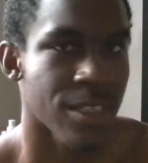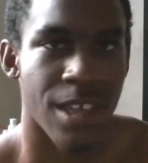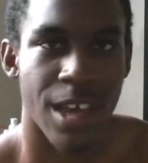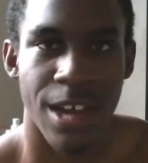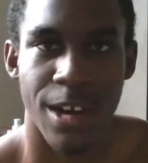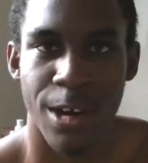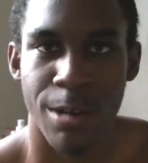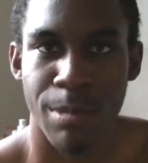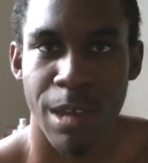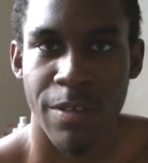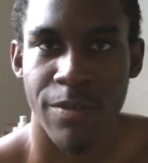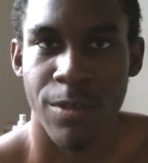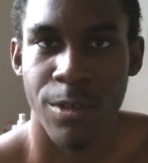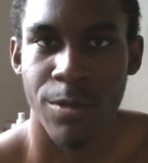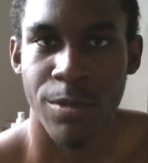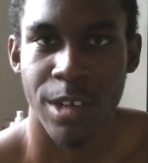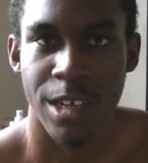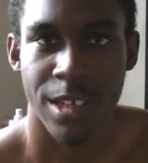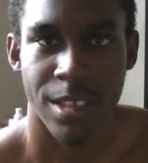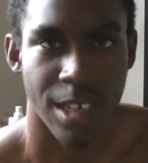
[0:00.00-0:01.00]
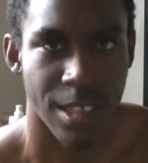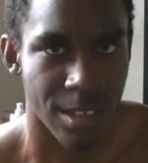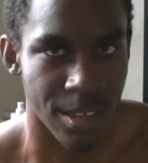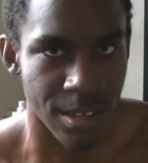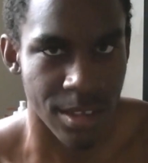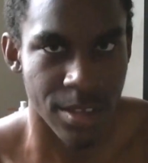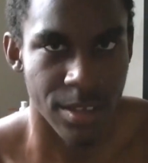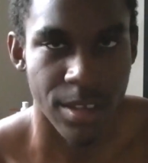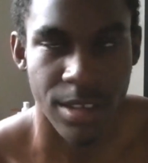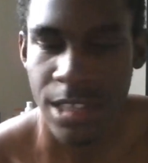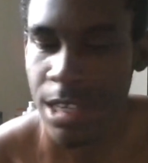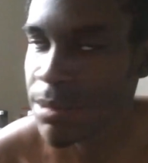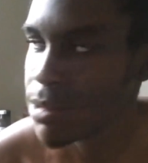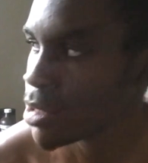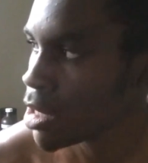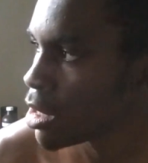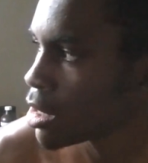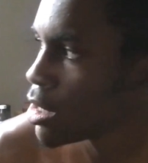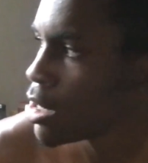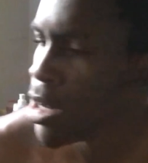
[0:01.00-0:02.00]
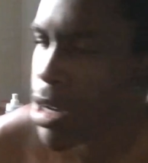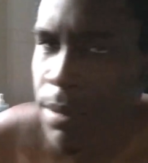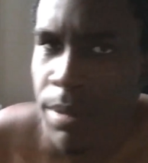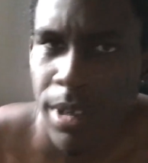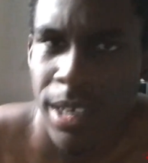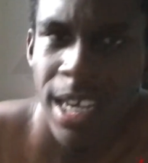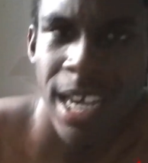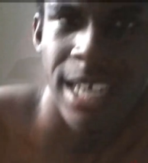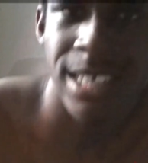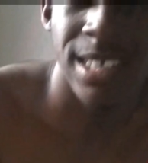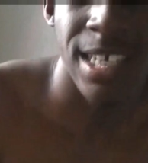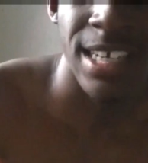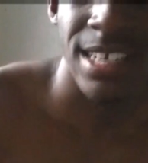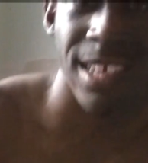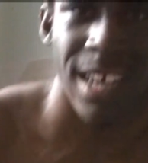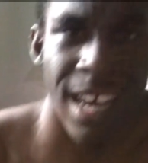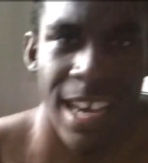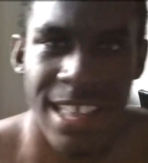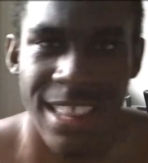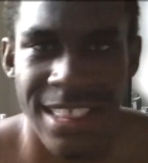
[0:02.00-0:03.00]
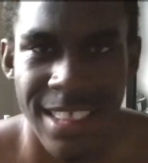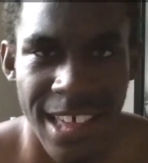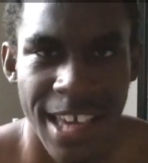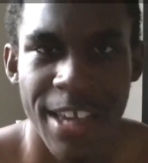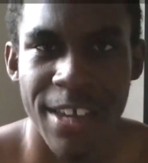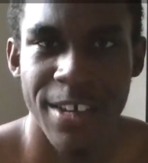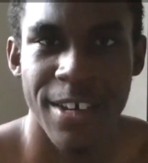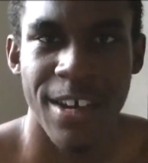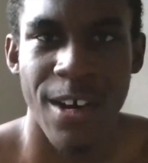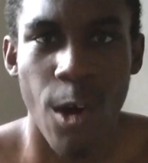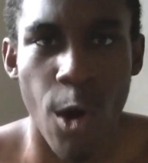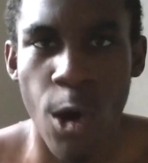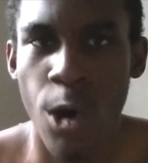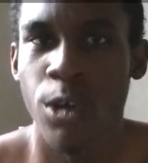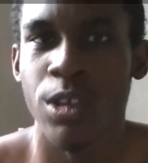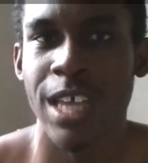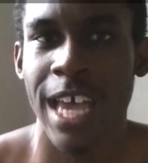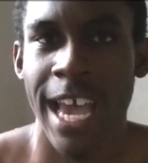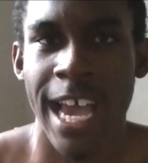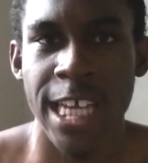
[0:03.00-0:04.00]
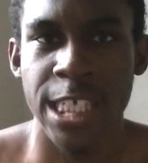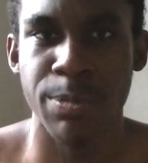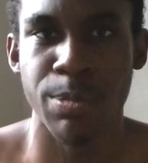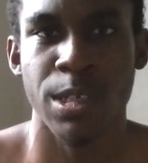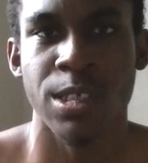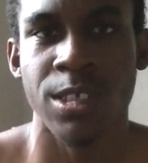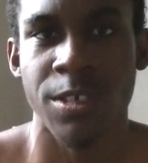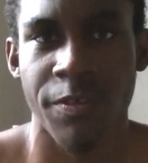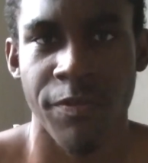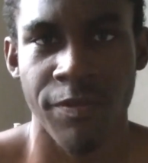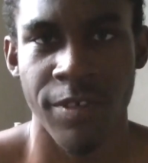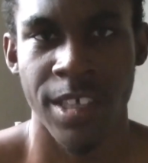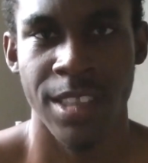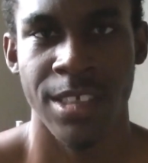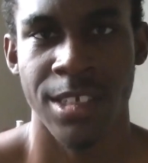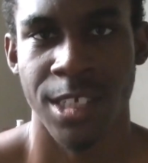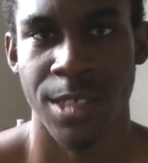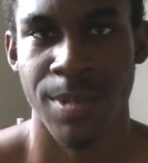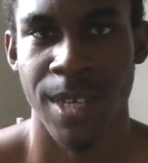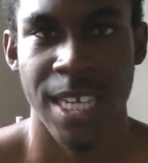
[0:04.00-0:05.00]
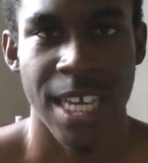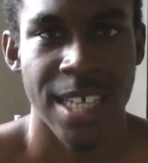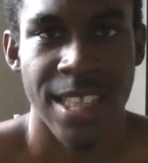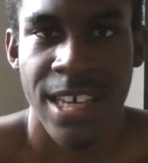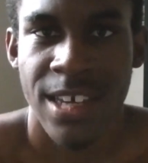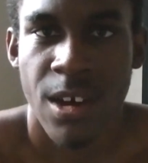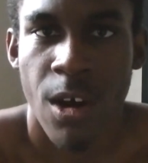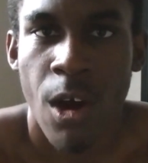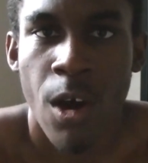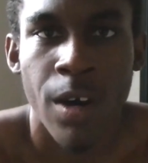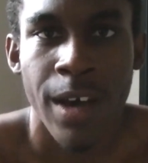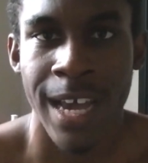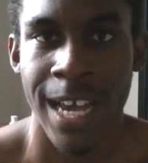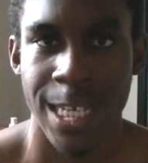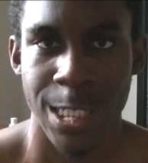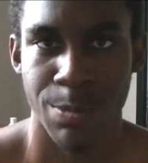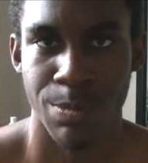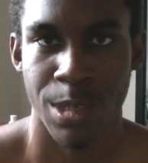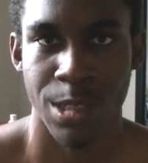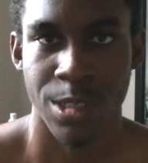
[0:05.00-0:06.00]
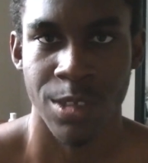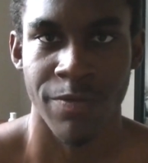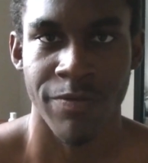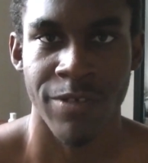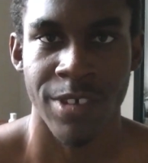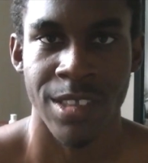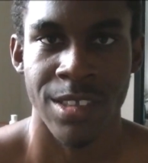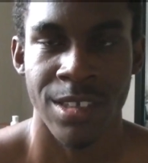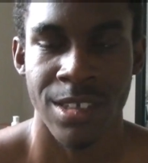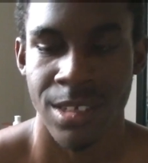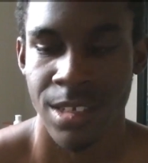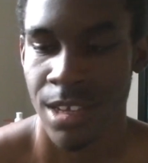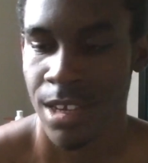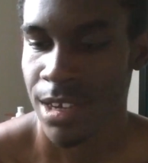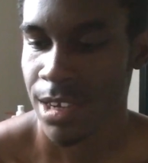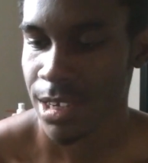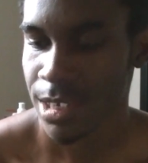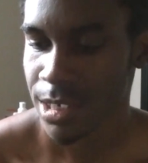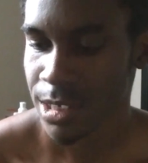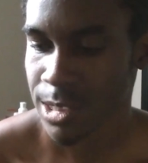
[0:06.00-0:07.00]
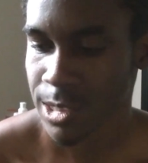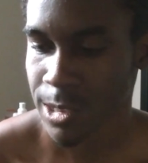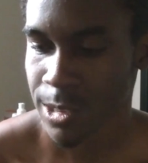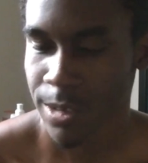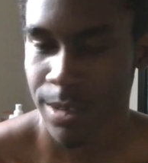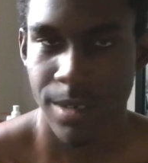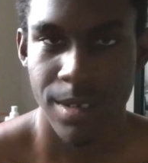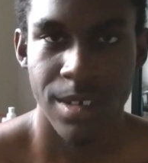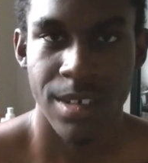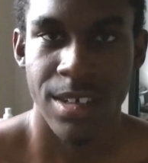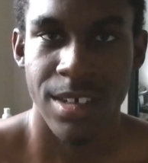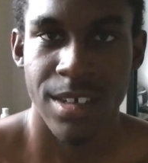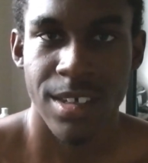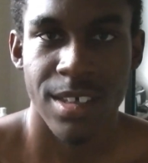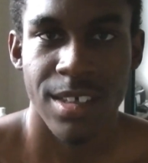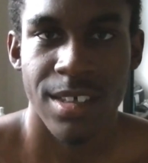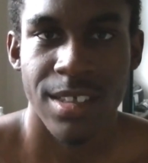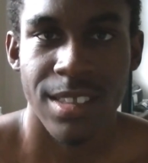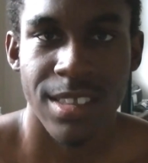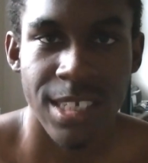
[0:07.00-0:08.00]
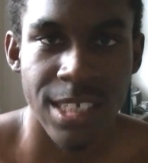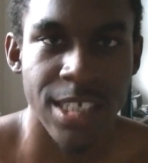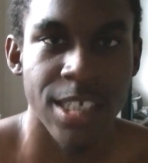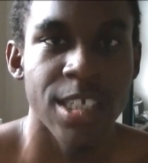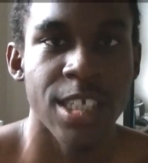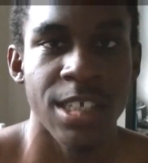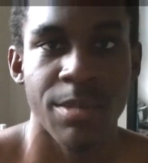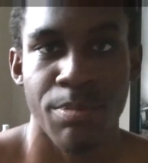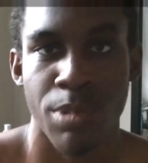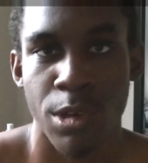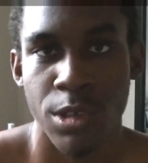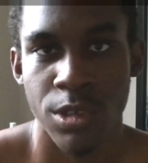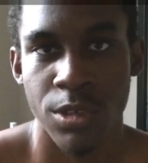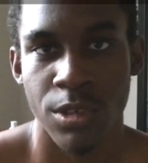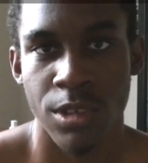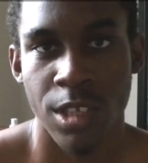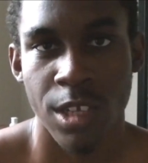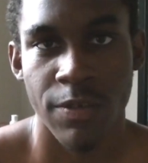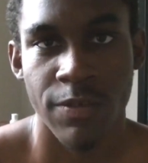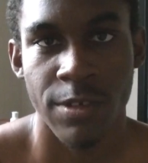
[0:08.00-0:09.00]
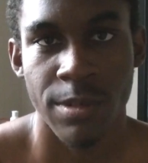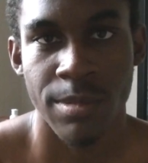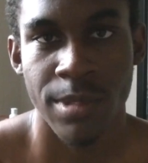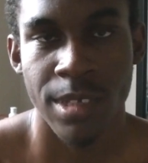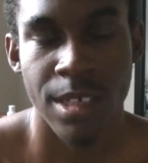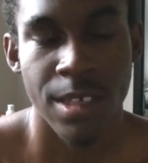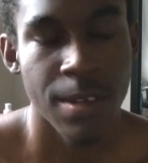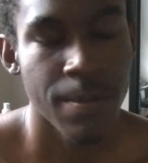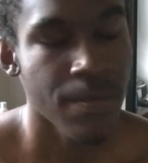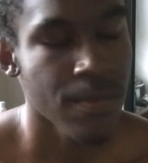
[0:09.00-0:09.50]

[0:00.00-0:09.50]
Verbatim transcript: thought I heard my phone ringing like the theme song. But yes, it's like I like all aspects of fitness, man. I like all aspects of fitness. So this is just a personal thing for me.